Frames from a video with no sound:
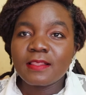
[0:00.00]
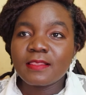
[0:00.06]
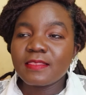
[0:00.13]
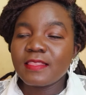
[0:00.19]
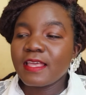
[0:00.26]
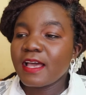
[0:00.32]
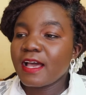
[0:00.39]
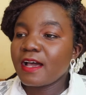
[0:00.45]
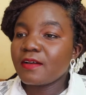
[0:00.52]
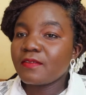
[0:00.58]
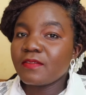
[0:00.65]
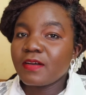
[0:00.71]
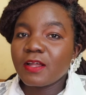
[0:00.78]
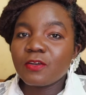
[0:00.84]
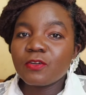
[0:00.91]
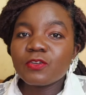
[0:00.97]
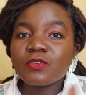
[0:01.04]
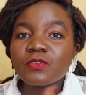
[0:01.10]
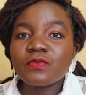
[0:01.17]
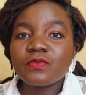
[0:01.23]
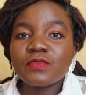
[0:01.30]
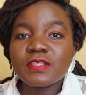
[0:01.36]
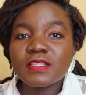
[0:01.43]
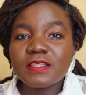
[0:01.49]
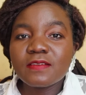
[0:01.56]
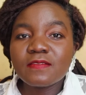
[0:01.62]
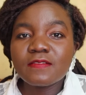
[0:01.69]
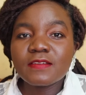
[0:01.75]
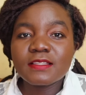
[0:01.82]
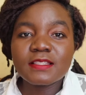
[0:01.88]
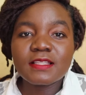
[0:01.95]
They have a lot of
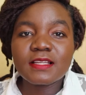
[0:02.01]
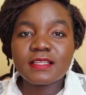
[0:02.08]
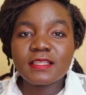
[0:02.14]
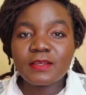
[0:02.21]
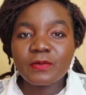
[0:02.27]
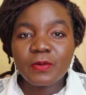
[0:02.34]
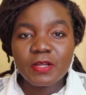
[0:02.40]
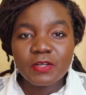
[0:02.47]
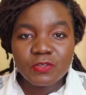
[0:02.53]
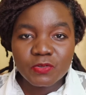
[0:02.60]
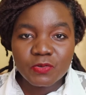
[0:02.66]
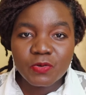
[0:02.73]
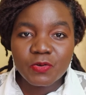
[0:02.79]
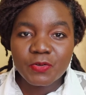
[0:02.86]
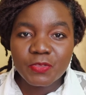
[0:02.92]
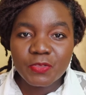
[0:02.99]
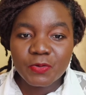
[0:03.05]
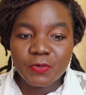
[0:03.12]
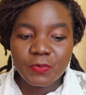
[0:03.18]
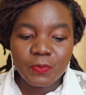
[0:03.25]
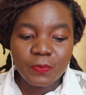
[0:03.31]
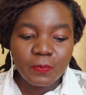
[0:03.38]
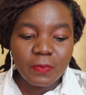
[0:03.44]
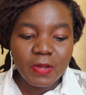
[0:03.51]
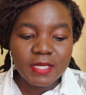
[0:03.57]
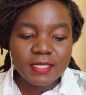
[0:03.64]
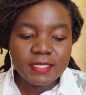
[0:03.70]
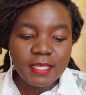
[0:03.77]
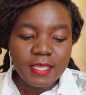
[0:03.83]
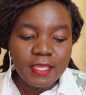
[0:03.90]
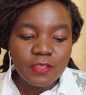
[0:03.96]
CVs that they want to go through,
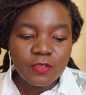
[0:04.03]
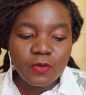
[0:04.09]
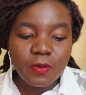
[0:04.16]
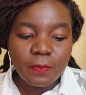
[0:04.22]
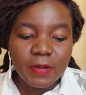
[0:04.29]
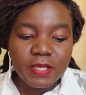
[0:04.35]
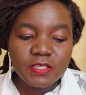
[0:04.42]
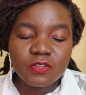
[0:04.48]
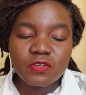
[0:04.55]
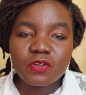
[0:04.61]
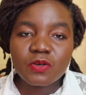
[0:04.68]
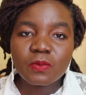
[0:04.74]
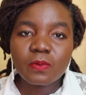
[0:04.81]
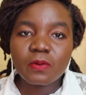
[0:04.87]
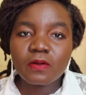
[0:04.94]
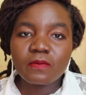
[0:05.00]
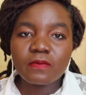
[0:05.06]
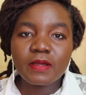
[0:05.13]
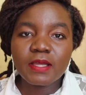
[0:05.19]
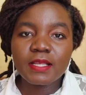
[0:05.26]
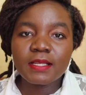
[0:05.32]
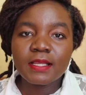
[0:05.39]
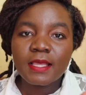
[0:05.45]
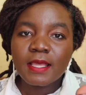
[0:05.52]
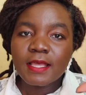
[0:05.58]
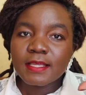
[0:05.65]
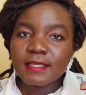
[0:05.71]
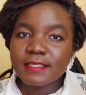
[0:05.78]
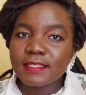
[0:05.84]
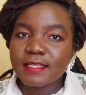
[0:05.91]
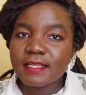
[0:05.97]
but your personal profile
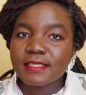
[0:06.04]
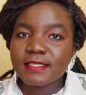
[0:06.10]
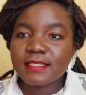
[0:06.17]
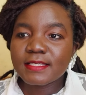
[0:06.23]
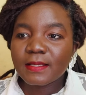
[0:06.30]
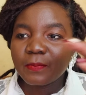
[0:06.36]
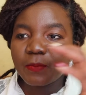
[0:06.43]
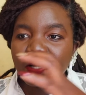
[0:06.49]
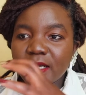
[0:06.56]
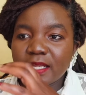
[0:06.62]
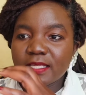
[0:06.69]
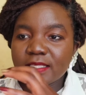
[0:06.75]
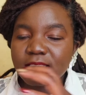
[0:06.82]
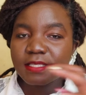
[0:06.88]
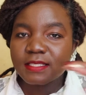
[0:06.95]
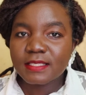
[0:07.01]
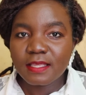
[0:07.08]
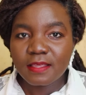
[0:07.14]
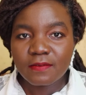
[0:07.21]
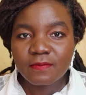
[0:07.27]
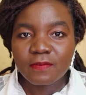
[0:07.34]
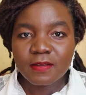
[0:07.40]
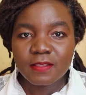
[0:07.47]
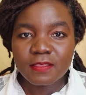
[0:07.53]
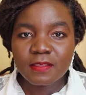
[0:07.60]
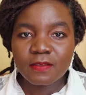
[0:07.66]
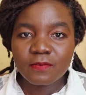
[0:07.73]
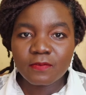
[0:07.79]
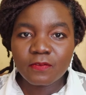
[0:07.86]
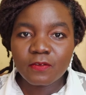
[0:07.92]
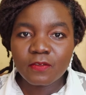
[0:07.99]
just summarizes
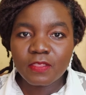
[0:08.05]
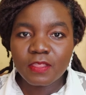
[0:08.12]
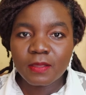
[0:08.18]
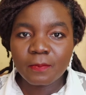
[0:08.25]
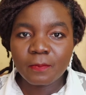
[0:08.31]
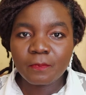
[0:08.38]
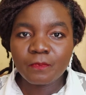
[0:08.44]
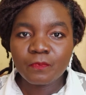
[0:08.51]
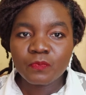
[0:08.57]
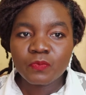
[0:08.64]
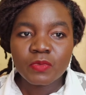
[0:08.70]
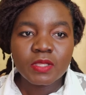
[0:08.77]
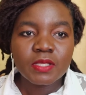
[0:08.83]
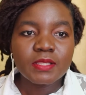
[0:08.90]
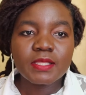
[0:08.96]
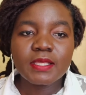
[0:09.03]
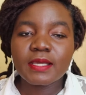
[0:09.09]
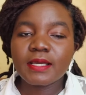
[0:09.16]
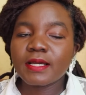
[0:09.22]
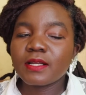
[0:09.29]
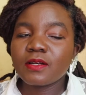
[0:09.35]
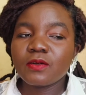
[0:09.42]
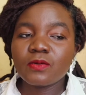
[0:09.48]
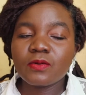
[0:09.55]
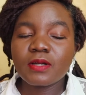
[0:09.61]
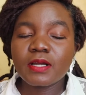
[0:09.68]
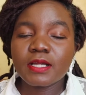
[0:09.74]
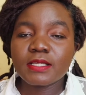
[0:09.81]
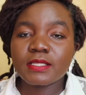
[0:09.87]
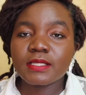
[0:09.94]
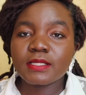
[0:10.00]
everything for them. They can look
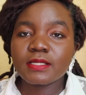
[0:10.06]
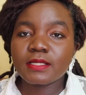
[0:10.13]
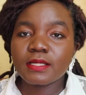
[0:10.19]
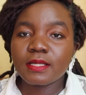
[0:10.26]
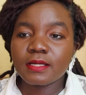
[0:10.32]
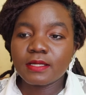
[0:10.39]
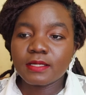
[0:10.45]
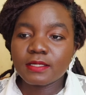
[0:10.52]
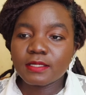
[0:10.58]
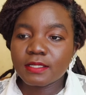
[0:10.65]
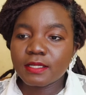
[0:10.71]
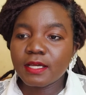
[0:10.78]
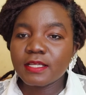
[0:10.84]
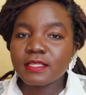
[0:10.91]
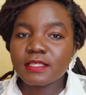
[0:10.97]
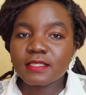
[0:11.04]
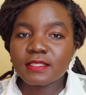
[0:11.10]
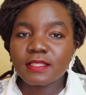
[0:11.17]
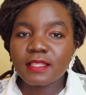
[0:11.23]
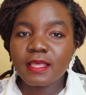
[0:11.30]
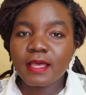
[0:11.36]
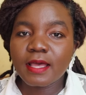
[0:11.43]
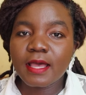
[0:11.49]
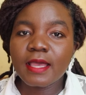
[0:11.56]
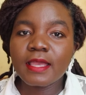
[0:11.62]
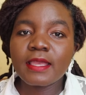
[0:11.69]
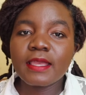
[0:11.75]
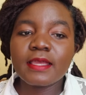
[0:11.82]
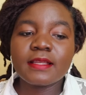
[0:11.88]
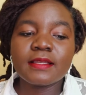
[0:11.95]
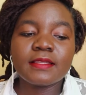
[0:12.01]
at it and it catches their eye
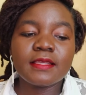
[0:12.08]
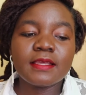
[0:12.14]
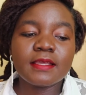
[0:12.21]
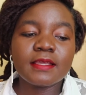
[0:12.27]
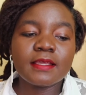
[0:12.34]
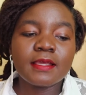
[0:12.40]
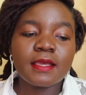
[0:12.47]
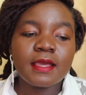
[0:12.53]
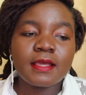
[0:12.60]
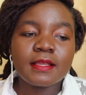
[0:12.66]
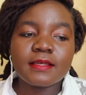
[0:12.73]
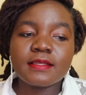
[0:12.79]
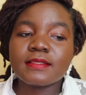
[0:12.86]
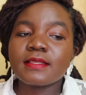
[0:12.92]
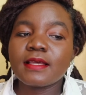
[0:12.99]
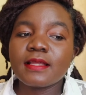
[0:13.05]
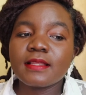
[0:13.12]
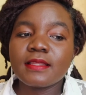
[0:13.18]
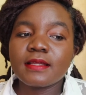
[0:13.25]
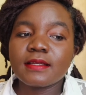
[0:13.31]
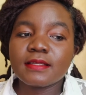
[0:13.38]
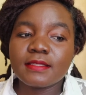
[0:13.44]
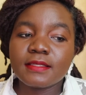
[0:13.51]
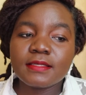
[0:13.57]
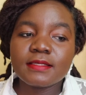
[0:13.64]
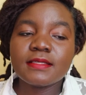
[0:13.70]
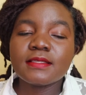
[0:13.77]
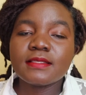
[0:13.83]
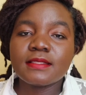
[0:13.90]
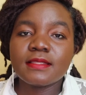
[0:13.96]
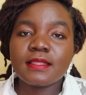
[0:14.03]
and they decide that this
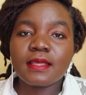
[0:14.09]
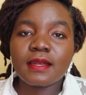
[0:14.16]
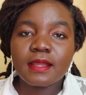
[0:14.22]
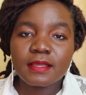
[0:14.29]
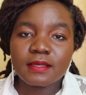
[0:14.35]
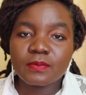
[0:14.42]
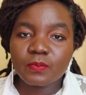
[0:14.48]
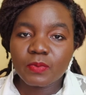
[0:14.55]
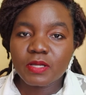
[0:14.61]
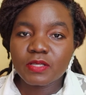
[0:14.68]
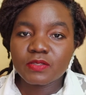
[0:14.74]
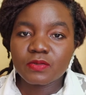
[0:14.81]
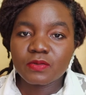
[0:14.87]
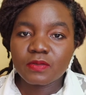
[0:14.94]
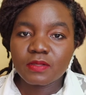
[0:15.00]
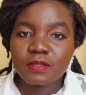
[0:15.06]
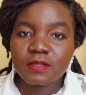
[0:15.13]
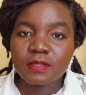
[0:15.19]
is the right person